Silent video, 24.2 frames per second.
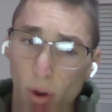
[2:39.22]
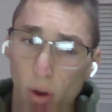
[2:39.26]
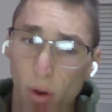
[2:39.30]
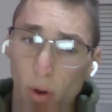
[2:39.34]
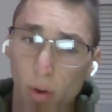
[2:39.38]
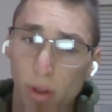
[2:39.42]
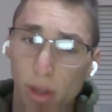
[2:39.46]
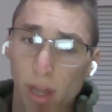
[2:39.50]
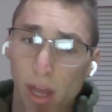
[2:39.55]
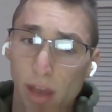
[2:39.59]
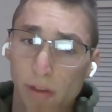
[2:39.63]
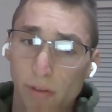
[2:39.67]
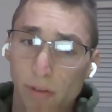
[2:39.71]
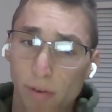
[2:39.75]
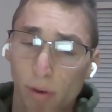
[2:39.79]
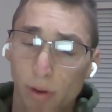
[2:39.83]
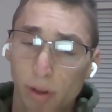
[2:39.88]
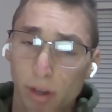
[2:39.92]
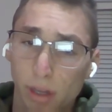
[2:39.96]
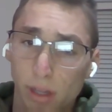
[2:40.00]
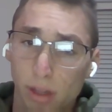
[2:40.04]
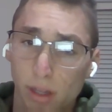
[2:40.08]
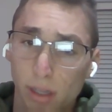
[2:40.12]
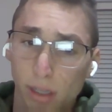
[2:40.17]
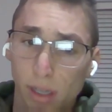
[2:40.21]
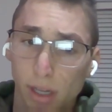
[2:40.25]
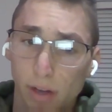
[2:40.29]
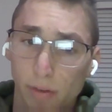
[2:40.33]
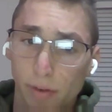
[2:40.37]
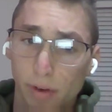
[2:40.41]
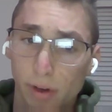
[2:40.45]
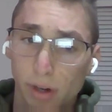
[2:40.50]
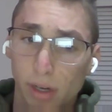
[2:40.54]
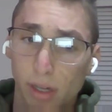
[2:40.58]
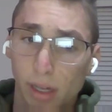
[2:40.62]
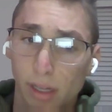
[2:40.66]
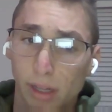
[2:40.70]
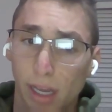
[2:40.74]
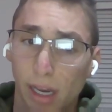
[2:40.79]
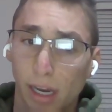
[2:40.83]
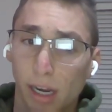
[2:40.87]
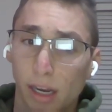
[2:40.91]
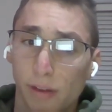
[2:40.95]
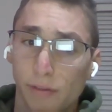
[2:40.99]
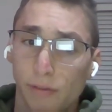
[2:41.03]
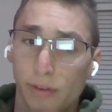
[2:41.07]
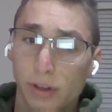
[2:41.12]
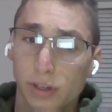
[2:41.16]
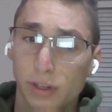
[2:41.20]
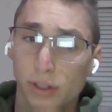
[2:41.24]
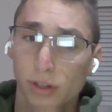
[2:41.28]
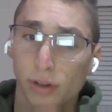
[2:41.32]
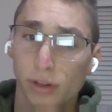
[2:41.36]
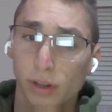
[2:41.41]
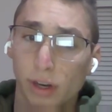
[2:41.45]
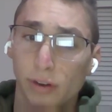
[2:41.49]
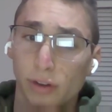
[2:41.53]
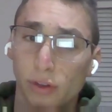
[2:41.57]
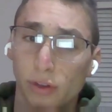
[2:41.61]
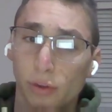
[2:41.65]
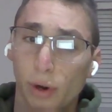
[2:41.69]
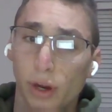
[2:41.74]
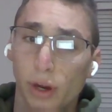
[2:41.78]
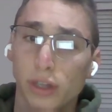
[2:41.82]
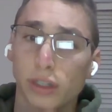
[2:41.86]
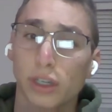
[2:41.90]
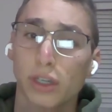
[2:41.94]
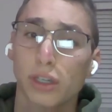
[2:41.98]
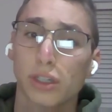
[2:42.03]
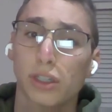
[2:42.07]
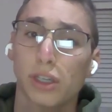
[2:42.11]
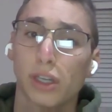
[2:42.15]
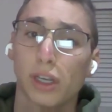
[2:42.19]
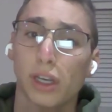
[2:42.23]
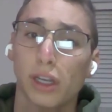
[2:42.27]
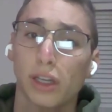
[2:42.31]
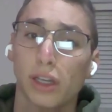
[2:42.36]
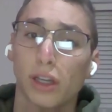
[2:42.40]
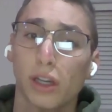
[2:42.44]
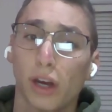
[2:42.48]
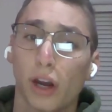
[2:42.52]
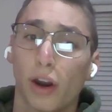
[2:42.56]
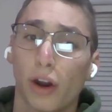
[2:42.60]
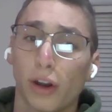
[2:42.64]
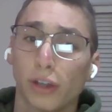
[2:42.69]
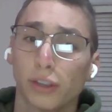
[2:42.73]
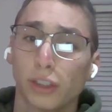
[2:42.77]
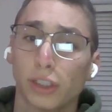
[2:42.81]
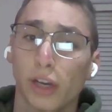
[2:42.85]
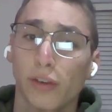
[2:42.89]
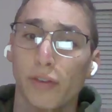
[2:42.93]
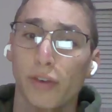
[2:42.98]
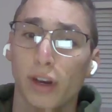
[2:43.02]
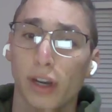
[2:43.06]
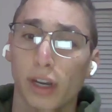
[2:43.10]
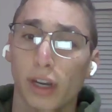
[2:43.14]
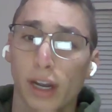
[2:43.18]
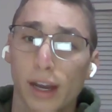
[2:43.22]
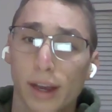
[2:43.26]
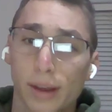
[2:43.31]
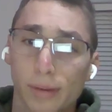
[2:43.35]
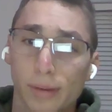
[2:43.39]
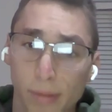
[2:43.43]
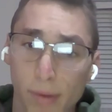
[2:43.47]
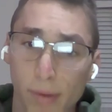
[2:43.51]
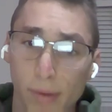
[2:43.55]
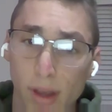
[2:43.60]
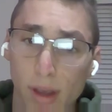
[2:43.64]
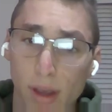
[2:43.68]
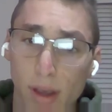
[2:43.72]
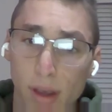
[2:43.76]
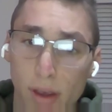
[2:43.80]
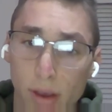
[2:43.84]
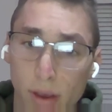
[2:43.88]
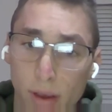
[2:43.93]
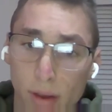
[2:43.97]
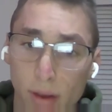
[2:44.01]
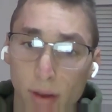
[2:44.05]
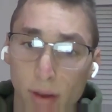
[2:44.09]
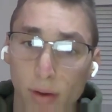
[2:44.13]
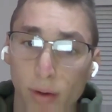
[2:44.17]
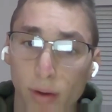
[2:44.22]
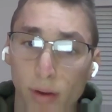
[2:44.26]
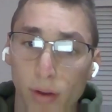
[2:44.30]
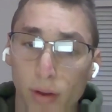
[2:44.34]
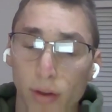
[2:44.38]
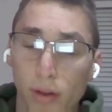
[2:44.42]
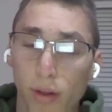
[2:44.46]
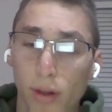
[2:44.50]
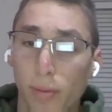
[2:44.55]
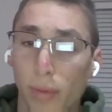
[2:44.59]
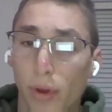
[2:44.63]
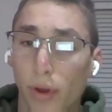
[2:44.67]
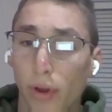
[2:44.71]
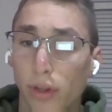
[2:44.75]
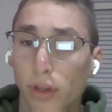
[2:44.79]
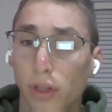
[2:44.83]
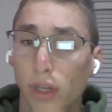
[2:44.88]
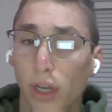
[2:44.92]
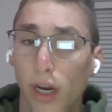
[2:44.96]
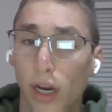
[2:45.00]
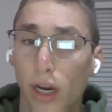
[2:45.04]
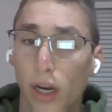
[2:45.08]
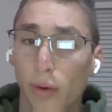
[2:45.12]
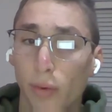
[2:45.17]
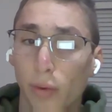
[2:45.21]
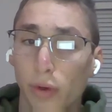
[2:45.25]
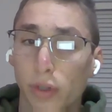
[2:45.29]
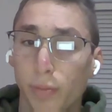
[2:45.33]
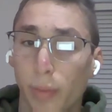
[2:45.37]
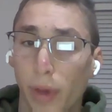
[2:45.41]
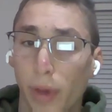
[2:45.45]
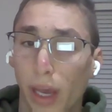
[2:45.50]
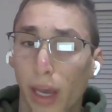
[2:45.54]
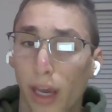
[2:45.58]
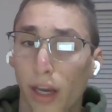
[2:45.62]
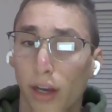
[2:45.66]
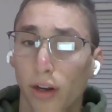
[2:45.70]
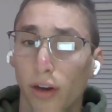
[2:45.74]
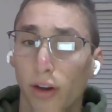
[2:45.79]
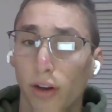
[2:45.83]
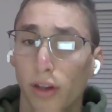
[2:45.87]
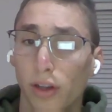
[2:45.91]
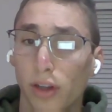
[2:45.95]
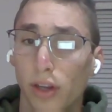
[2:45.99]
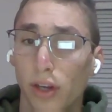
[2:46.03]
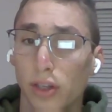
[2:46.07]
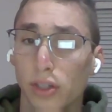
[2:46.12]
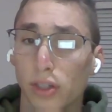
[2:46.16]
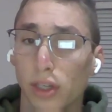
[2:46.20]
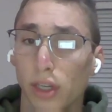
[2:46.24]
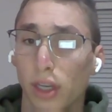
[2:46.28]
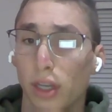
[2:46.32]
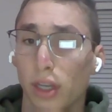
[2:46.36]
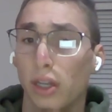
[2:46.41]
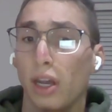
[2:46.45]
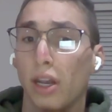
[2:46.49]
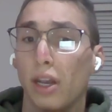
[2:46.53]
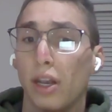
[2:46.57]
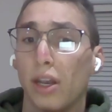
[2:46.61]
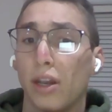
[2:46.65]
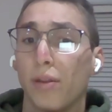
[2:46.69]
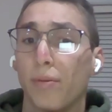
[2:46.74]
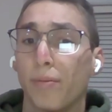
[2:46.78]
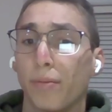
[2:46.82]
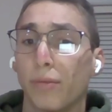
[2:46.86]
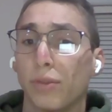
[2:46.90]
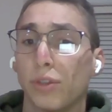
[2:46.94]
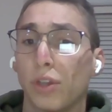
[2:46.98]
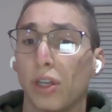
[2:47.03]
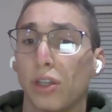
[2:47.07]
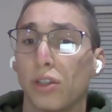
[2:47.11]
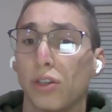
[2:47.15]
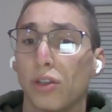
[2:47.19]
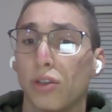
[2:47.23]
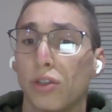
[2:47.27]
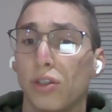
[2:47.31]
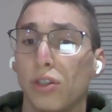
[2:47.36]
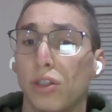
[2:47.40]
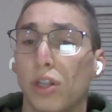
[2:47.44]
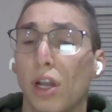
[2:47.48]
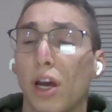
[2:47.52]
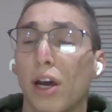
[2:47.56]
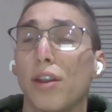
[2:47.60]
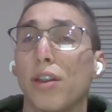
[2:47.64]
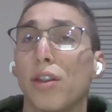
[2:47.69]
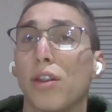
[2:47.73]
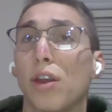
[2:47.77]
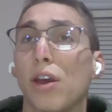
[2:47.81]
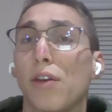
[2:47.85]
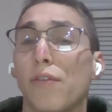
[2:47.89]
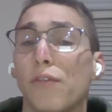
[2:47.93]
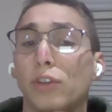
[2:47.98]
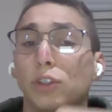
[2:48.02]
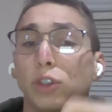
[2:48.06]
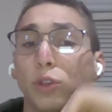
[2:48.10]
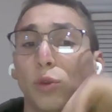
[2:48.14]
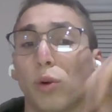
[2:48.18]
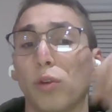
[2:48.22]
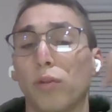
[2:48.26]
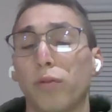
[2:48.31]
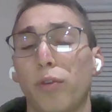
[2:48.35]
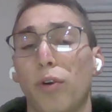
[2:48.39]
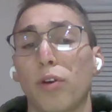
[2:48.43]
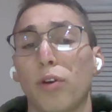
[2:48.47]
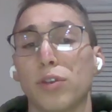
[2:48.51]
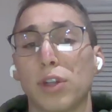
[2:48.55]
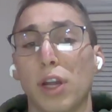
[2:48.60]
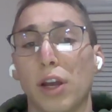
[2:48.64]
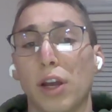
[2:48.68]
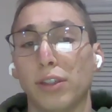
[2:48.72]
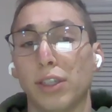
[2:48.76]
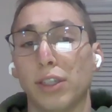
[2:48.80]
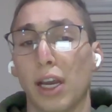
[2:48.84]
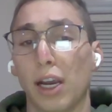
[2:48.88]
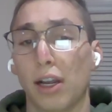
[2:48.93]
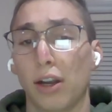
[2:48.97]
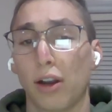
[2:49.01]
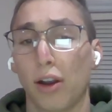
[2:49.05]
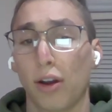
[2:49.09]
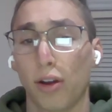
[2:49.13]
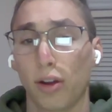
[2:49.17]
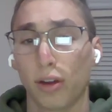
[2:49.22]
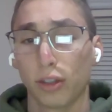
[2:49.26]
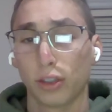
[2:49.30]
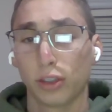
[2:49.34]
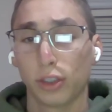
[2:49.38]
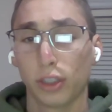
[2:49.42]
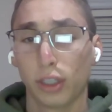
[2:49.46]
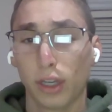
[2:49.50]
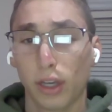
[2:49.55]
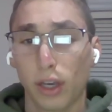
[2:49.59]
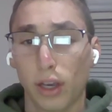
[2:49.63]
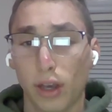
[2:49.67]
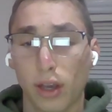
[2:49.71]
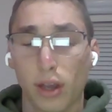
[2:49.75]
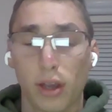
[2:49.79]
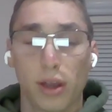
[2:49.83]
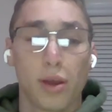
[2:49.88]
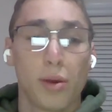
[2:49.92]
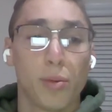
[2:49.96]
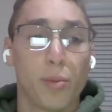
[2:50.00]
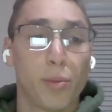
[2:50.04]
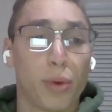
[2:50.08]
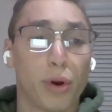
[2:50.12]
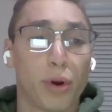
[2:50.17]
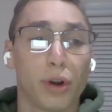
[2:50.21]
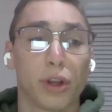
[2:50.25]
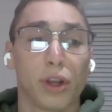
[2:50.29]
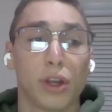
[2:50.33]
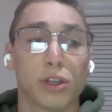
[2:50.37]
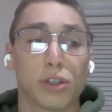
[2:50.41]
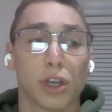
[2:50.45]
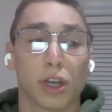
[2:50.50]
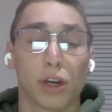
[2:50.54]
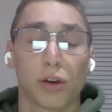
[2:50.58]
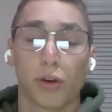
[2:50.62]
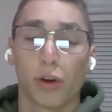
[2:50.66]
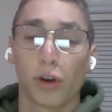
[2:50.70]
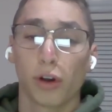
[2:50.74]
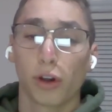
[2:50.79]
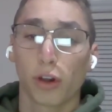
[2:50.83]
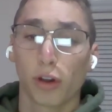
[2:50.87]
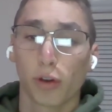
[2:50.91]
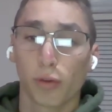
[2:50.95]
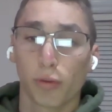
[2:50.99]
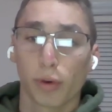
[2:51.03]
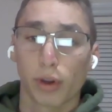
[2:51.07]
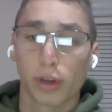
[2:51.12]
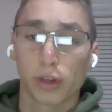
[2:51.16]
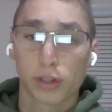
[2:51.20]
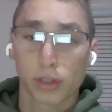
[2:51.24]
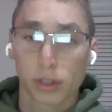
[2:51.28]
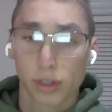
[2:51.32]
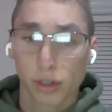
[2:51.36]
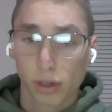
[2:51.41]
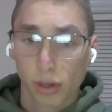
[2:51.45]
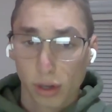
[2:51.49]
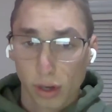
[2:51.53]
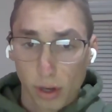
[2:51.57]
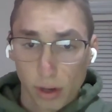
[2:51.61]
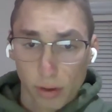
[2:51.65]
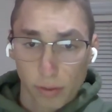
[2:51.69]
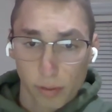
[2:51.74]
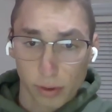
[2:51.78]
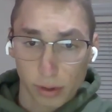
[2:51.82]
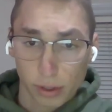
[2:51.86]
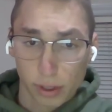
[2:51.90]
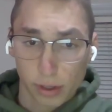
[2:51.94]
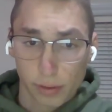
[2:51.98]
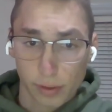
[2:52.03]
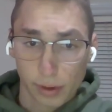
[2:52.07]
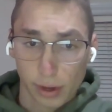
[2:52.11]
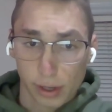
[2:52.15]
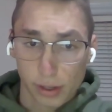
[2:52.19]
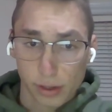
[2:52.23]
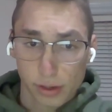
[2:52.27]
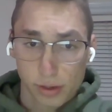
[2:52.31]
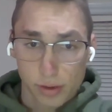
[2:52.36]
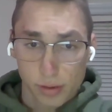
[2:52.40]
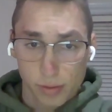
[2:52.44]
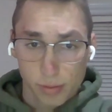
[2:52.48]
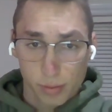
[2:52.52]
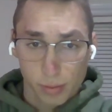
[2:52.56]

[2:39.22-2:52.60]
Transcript: They've only delivered at the end of the fiscal year 2016, 179. The military was banking on these, and then since there's none, they have shortfalls now in technology, putting us at critical risk for defense.